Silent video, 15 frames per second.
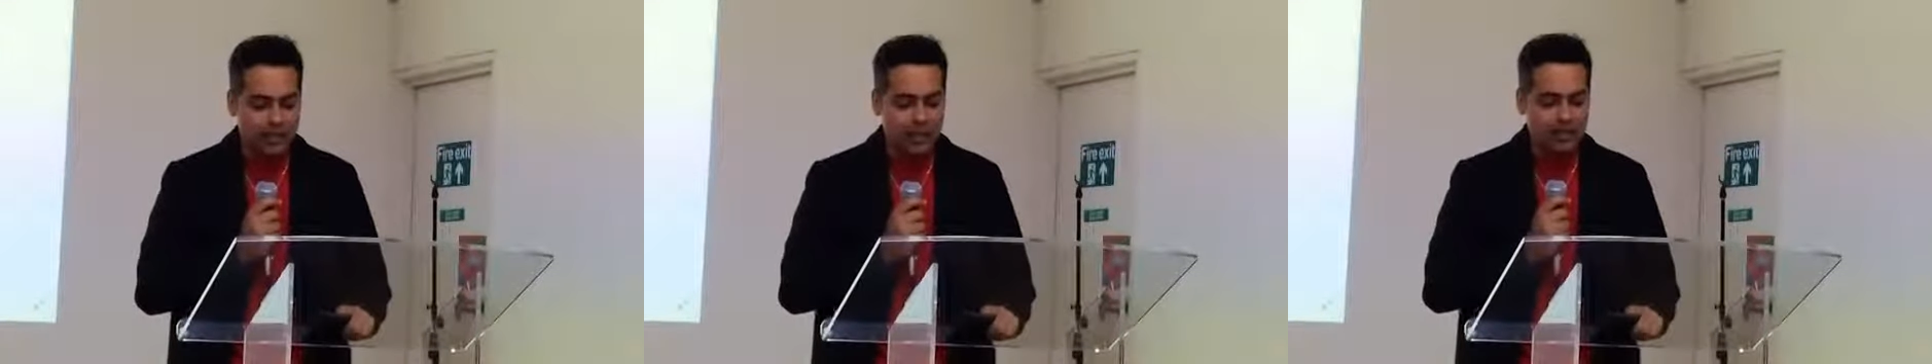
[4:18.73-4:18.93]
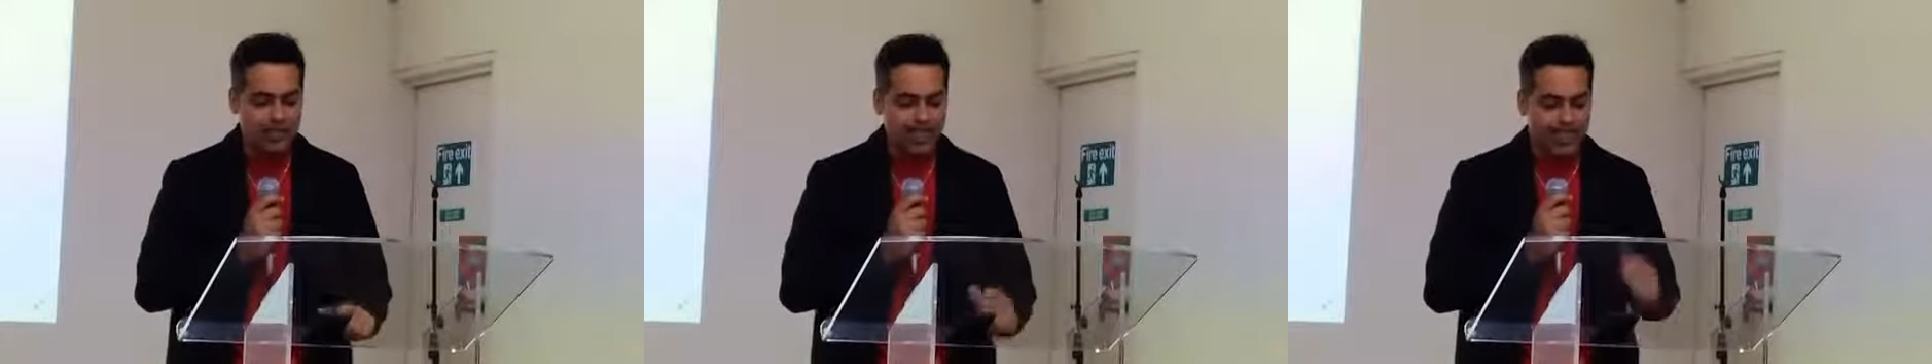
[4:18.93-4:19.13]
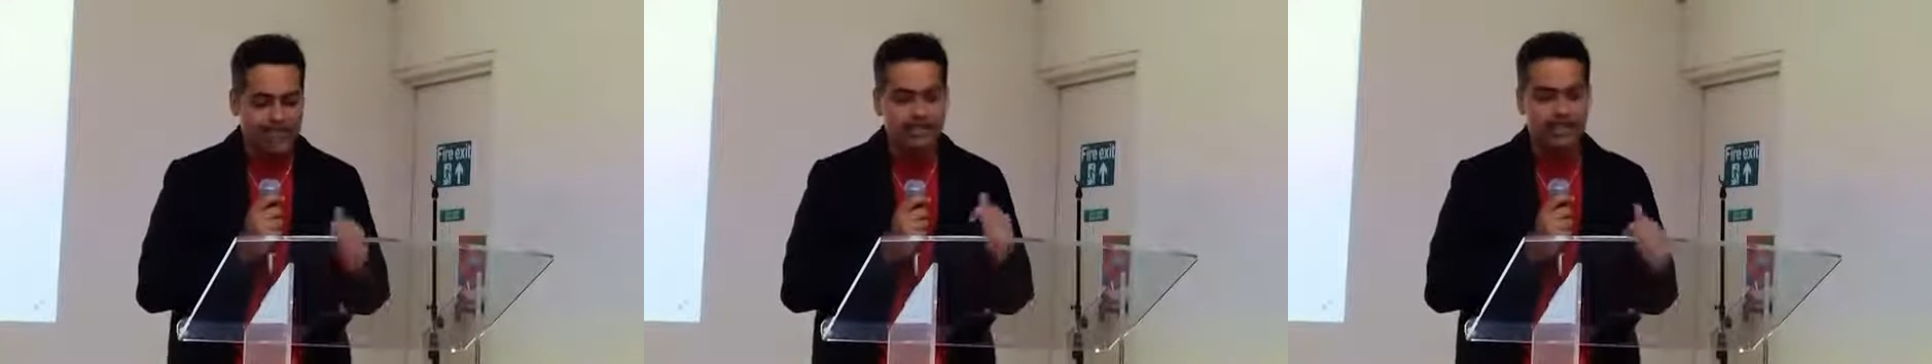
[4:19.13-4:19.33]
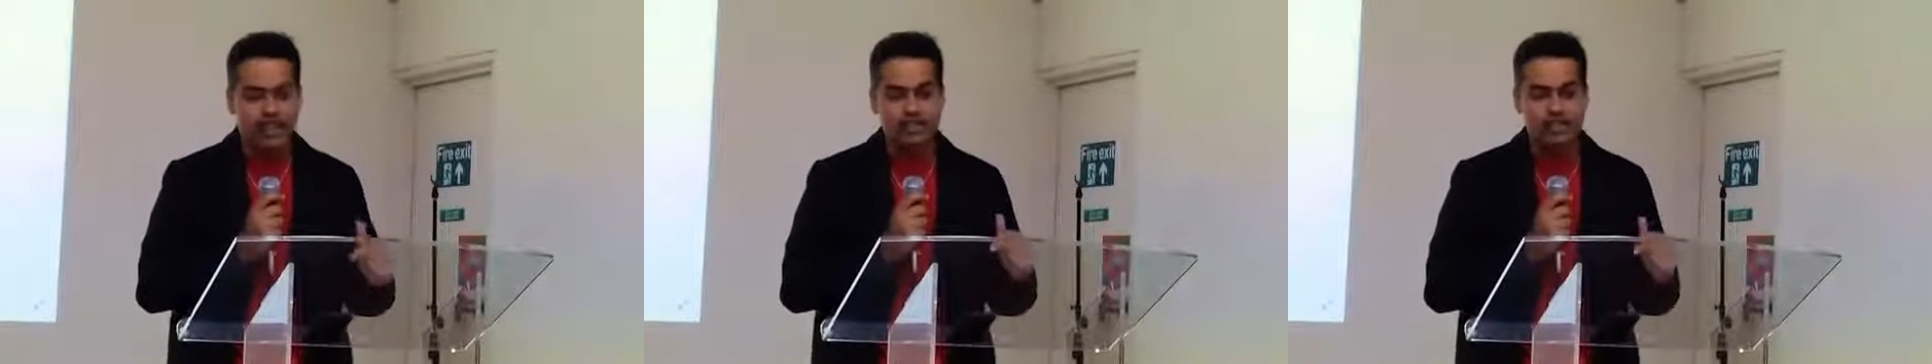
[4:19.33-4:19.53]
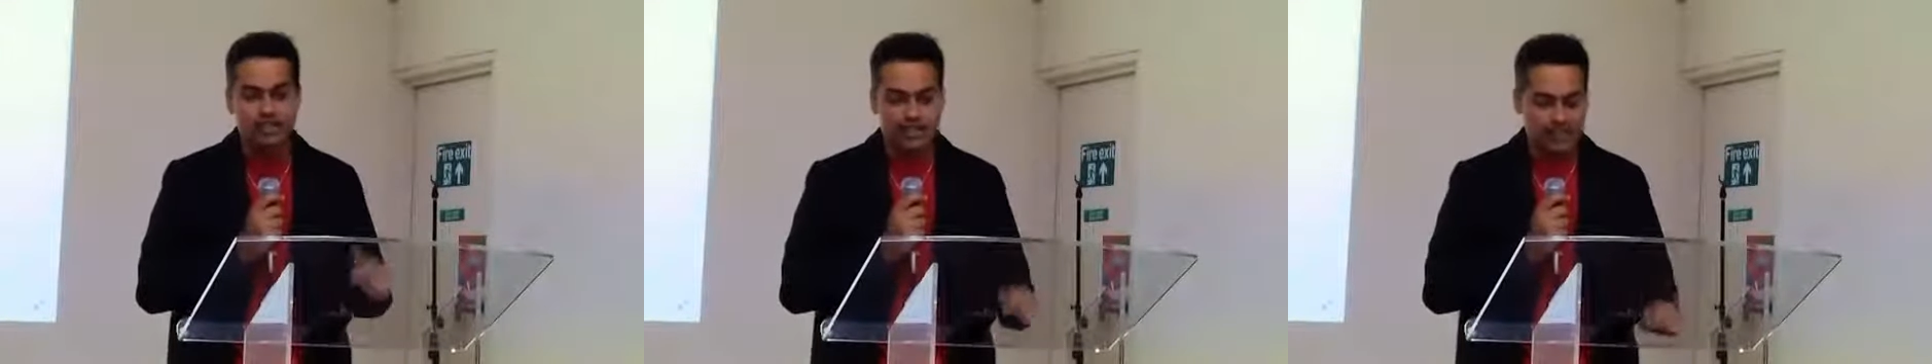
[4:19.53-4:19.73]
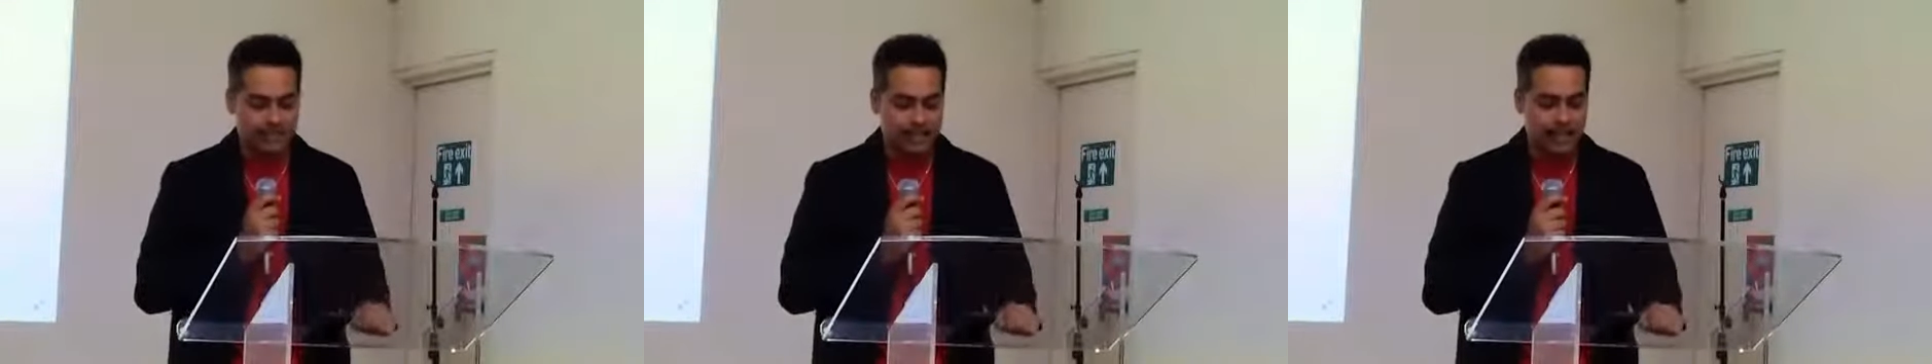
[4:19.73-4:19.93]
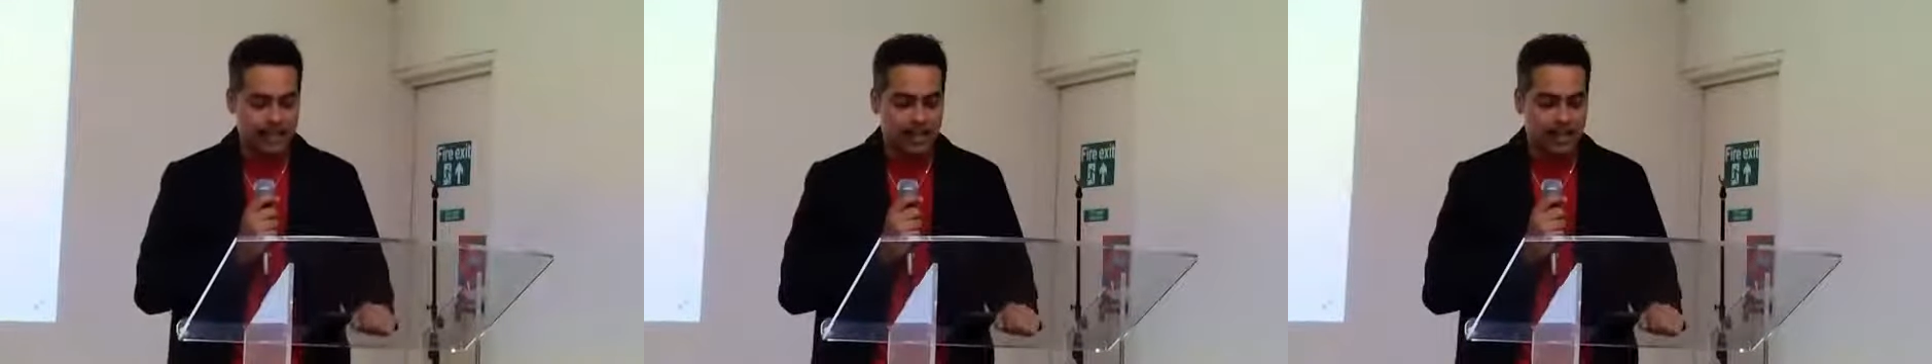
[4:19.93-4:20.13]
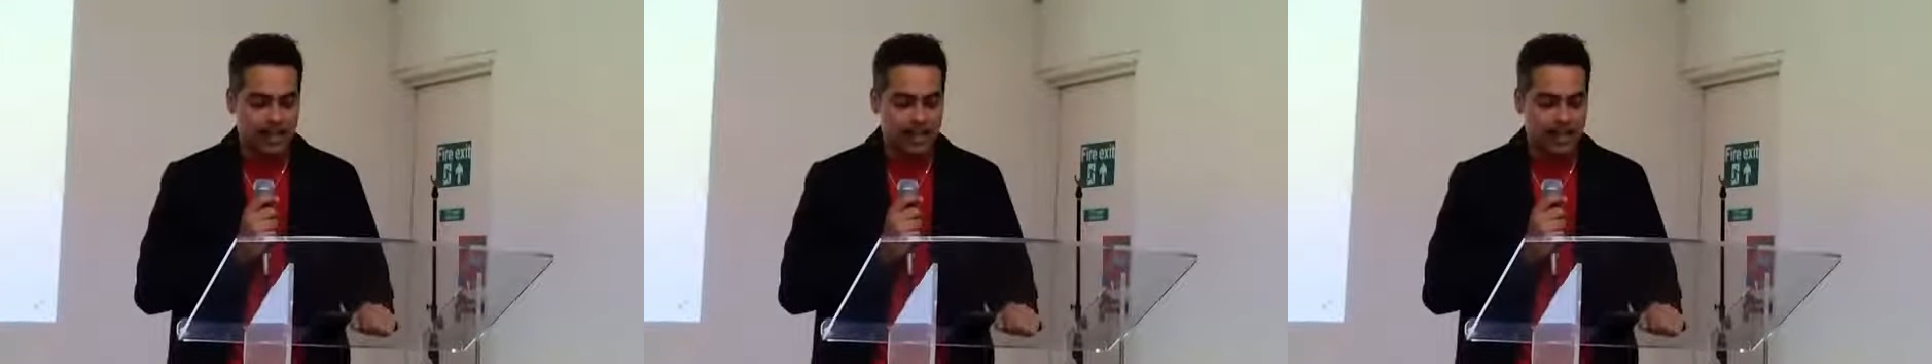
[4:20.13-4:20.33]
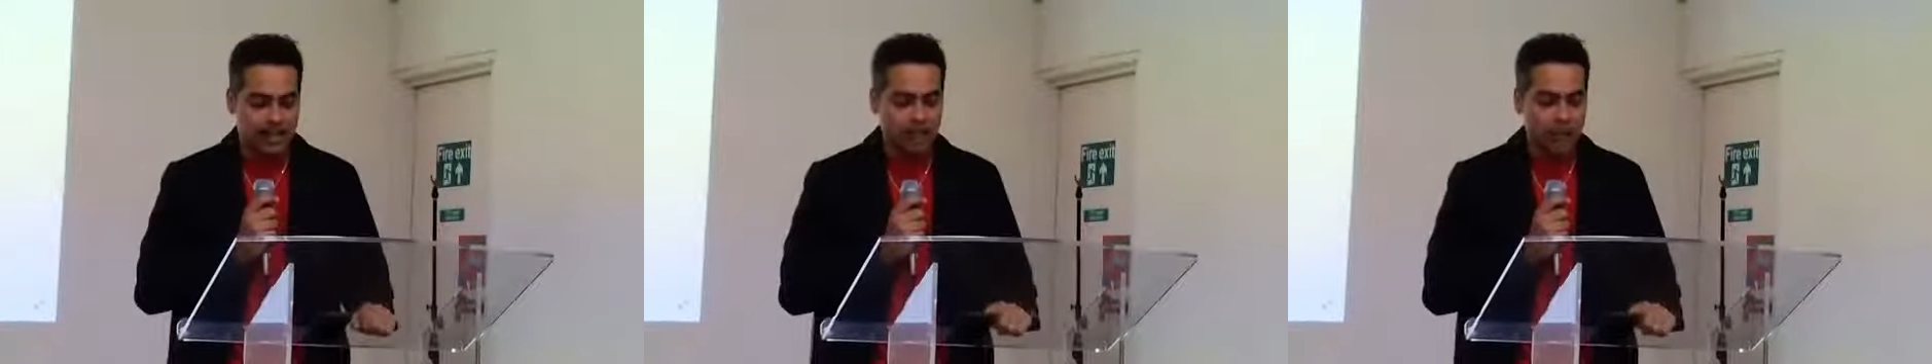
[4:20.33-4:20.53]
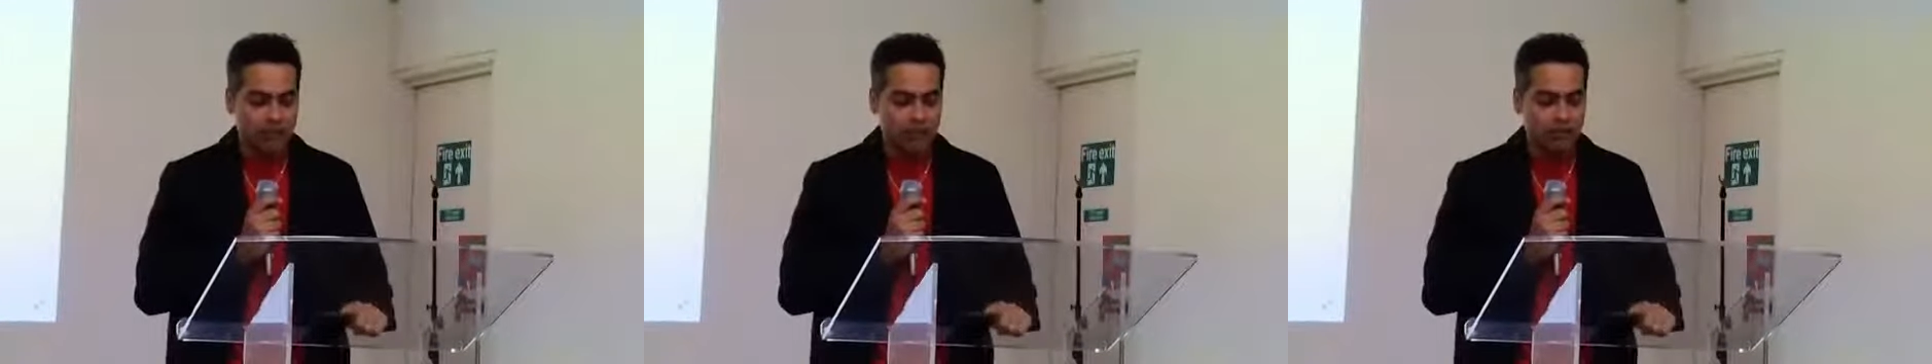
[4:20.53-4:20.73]
that's us exercising our
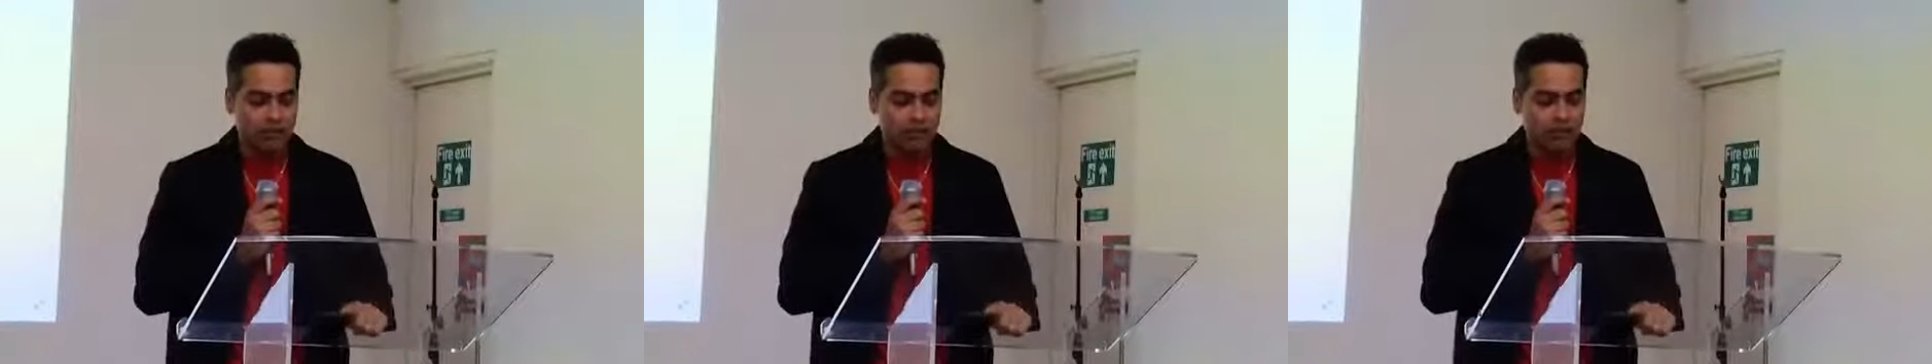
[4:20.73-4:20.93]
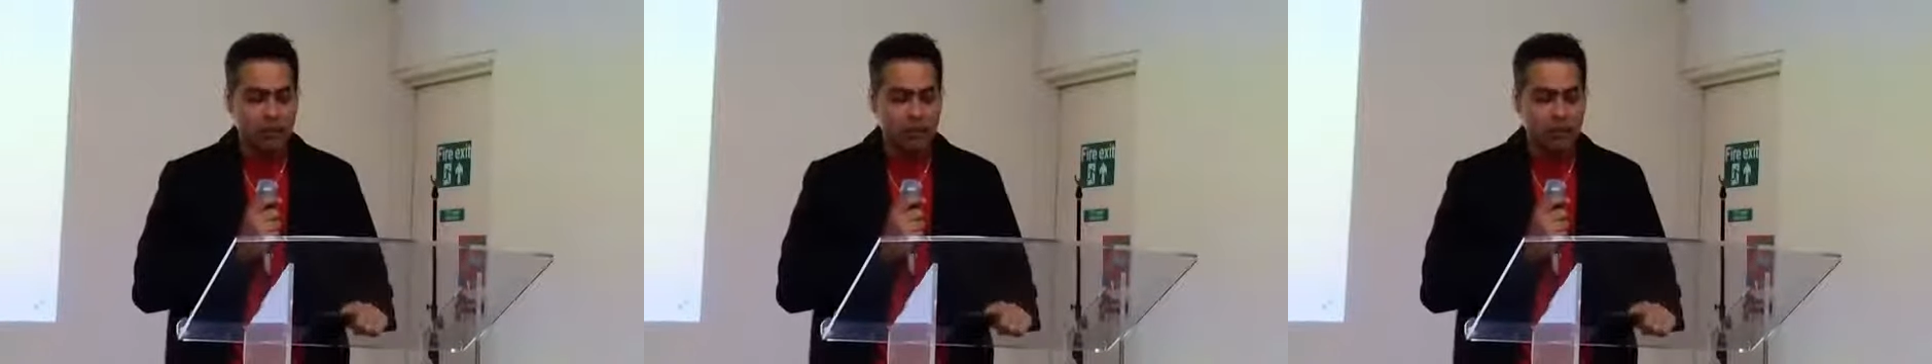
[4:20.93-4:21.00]
power.